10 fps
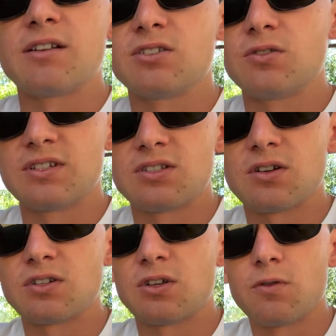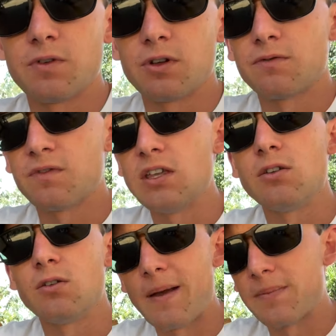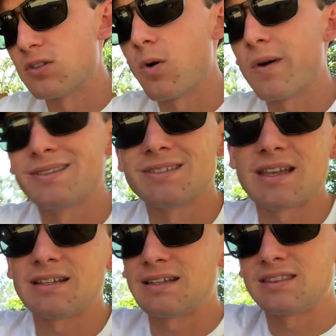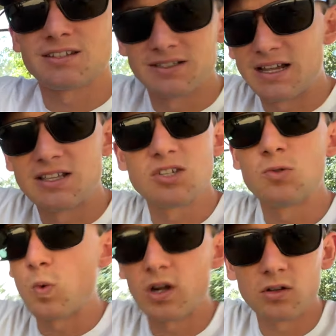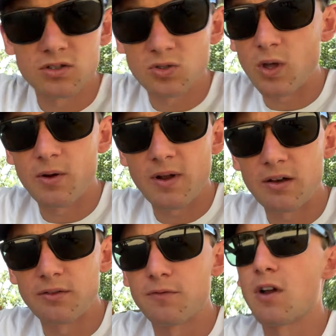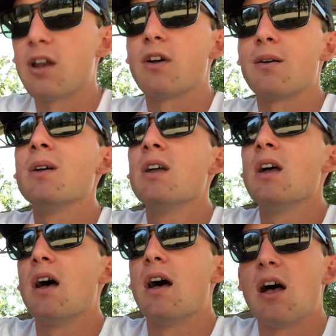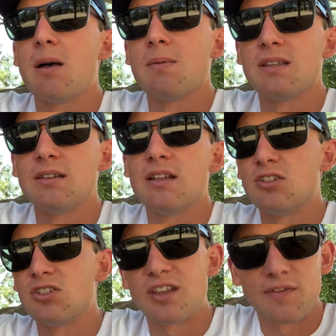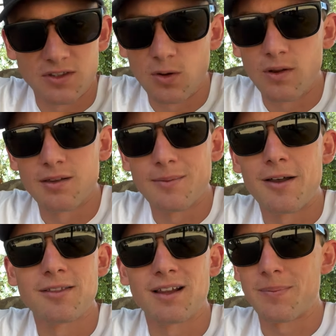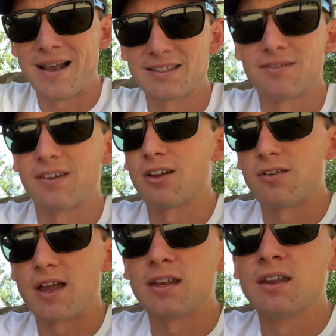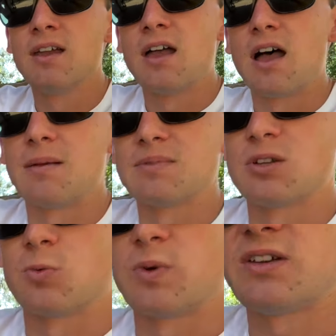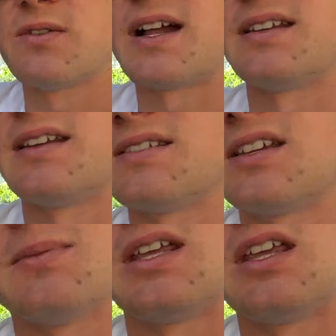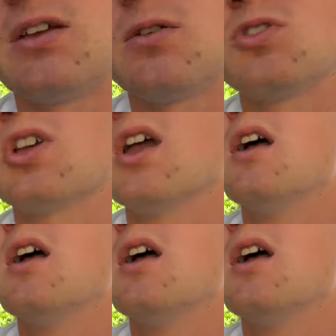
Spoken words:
As soon as they start to go for your feet, you grab the toy instead, get their attention, wiggle the toy around in front of them, and stuff the toy in their mouth like a pacifier, right? So redirecting is going to be huge.